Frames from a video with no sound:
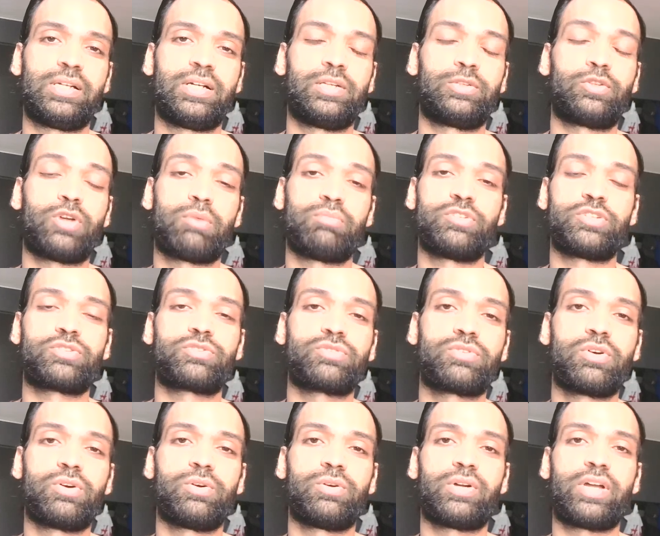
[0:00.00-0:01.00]
Thomas
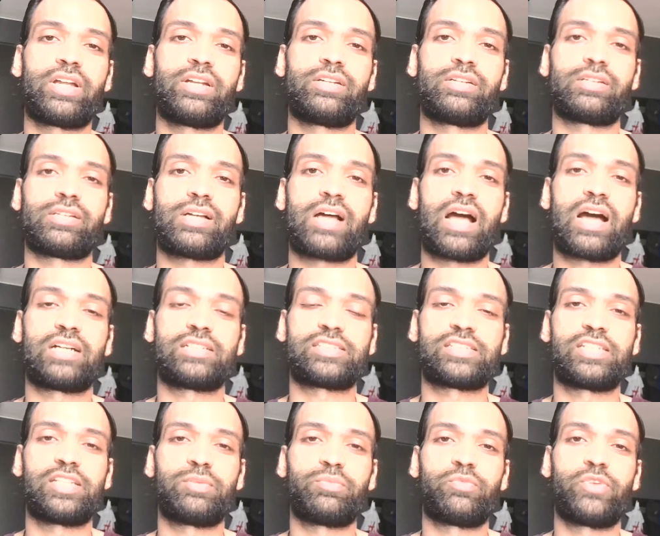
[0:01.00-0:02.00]
Roe and ask
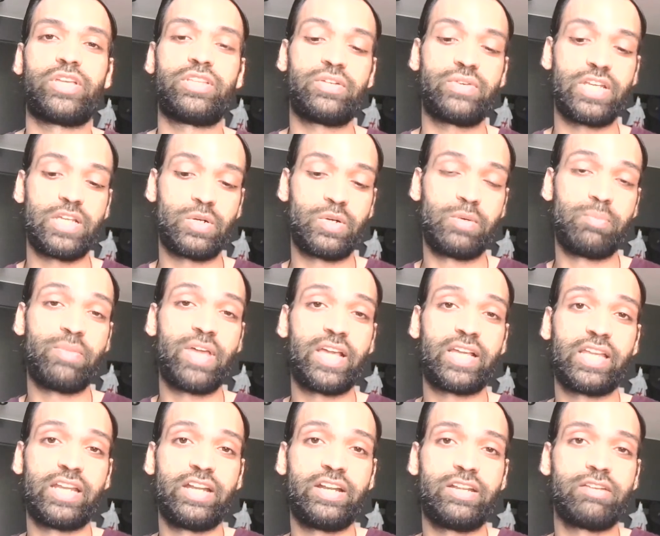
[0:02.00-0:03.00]
him whether he could make
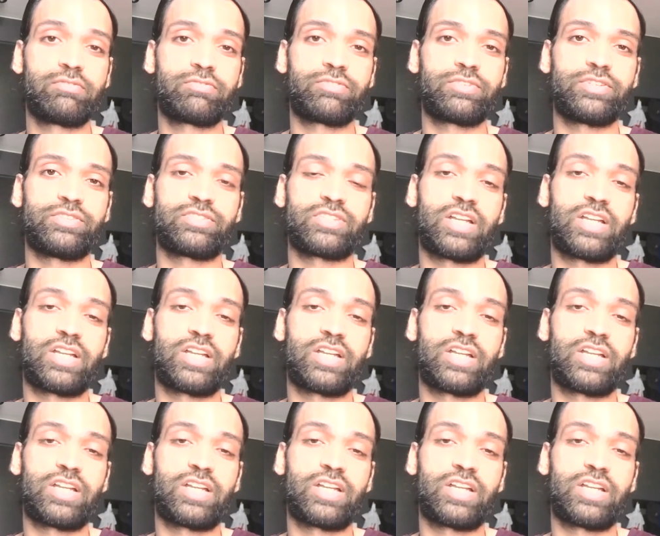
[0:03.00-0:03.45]
any difference,